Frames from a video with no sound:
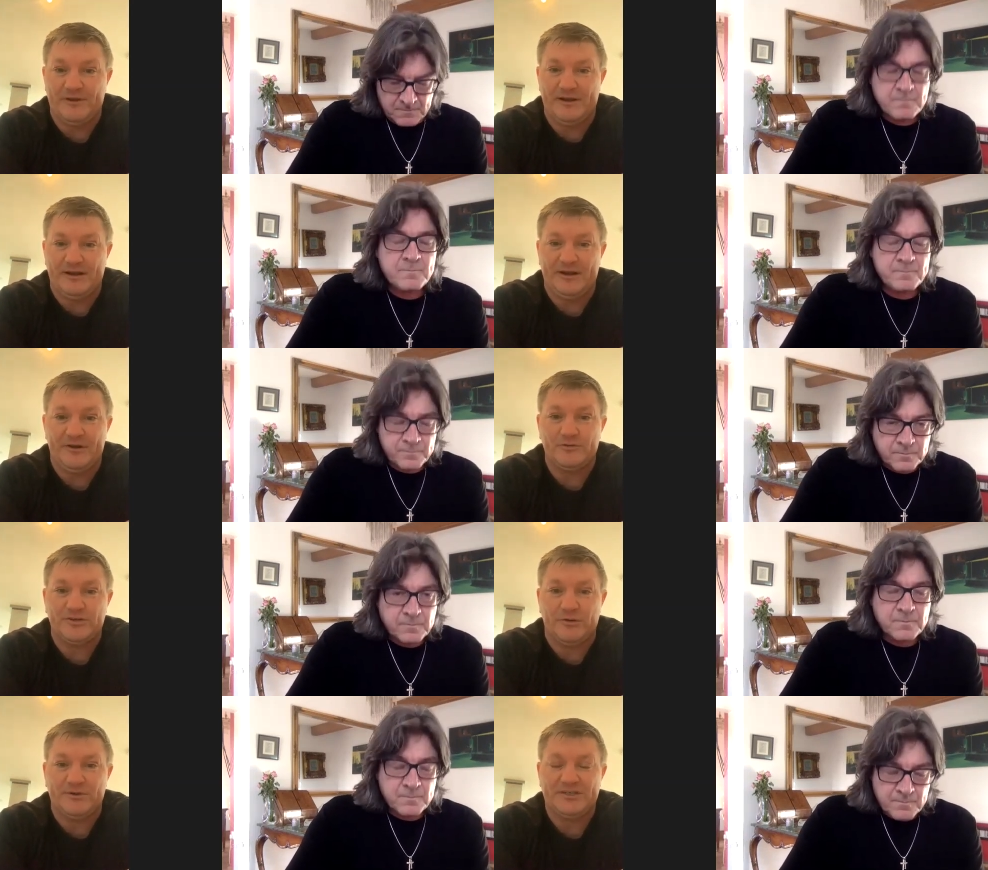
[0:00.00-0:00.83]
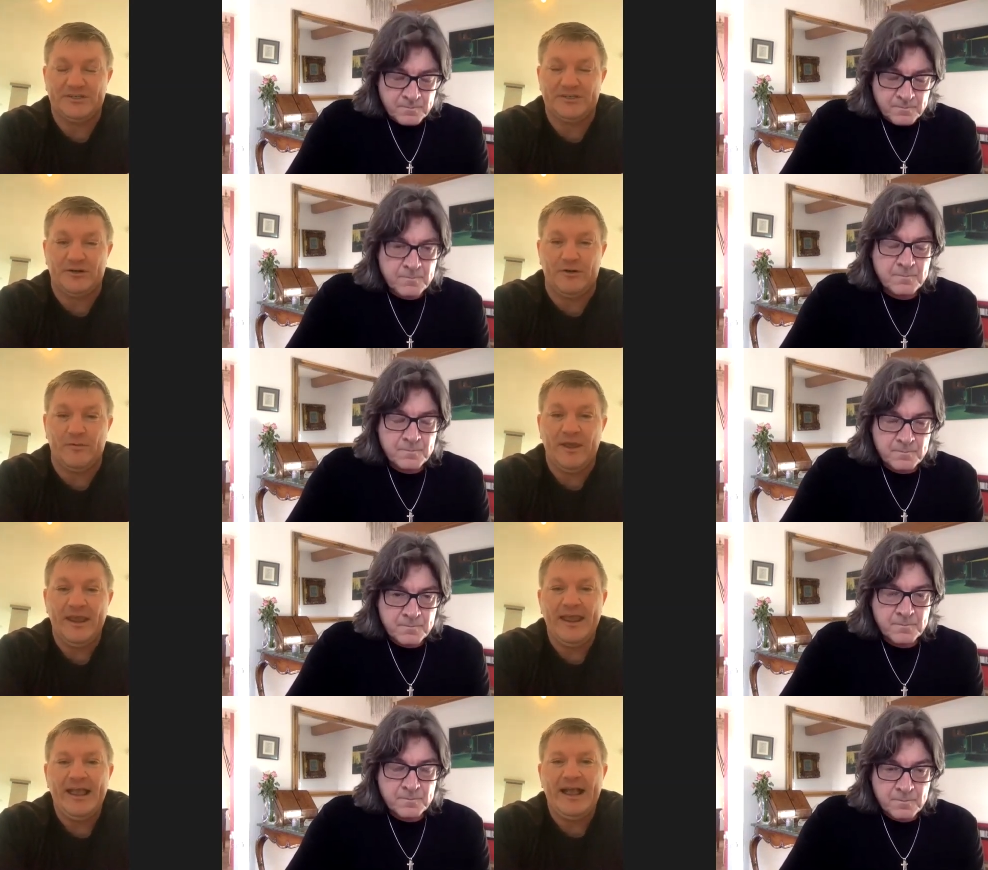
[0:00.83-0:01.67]
Speaker 1: Really, you know. So it's you know,
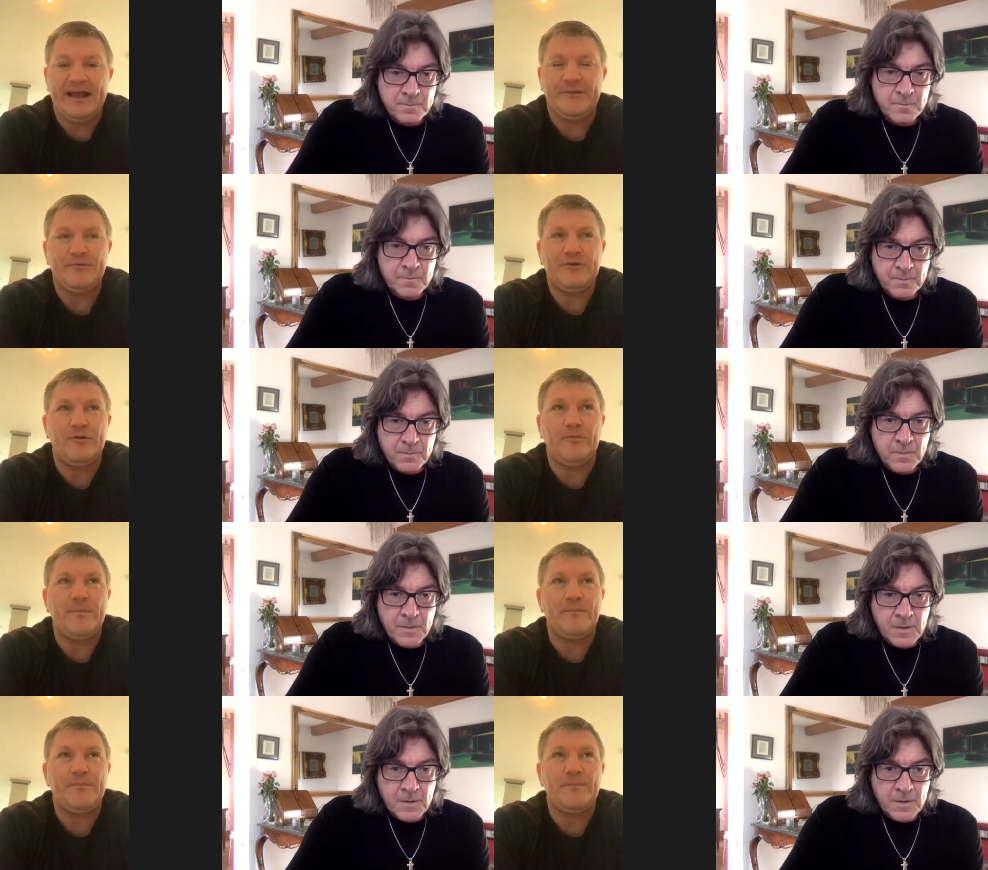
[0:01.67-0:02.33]
and you know,